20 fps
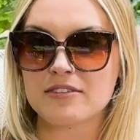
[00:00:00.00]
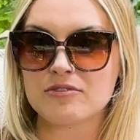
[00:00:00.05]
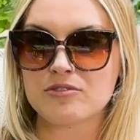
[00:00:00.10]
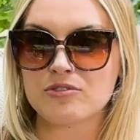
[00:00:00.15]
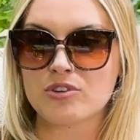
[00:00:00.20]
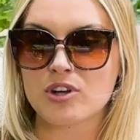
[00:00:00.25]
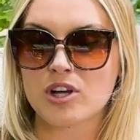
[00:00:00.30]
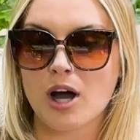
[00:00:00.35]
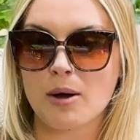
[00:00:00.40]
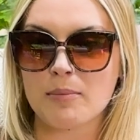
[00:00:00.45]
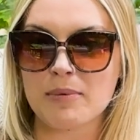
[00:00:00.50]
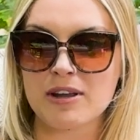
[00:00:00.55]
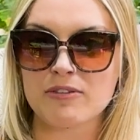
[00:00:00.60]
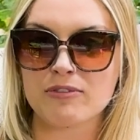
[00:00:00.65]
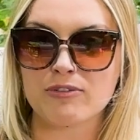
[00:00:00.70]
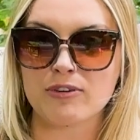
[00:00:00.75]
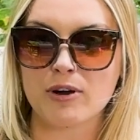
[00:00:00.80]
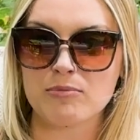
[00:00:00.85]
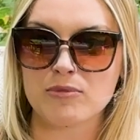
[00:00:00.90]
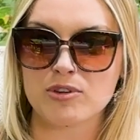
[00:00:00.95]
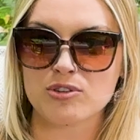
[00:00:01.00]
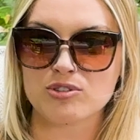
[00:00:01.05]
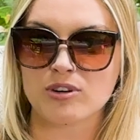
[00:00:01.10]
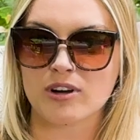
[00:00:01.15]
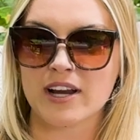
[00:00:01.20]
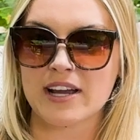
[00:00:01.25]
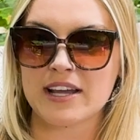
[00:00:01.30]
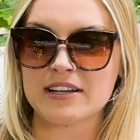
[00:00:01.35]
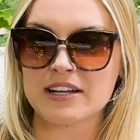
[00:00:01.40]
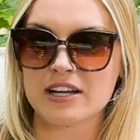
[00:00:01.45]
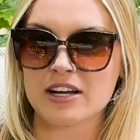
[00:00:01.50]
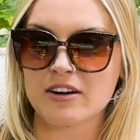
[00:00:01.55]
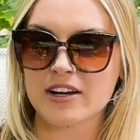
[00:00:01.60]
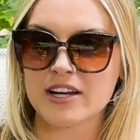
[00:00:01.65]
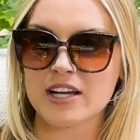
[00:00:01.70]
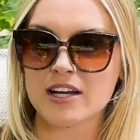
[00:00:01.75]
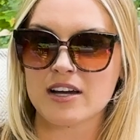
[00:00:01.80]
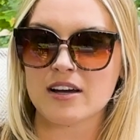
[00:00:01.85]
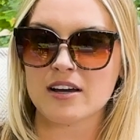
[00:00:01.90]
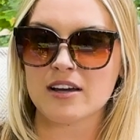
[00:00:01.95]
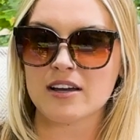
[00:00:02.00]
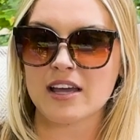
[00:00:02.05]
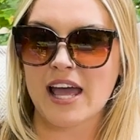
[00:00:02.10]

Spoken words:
coming from the Scranton area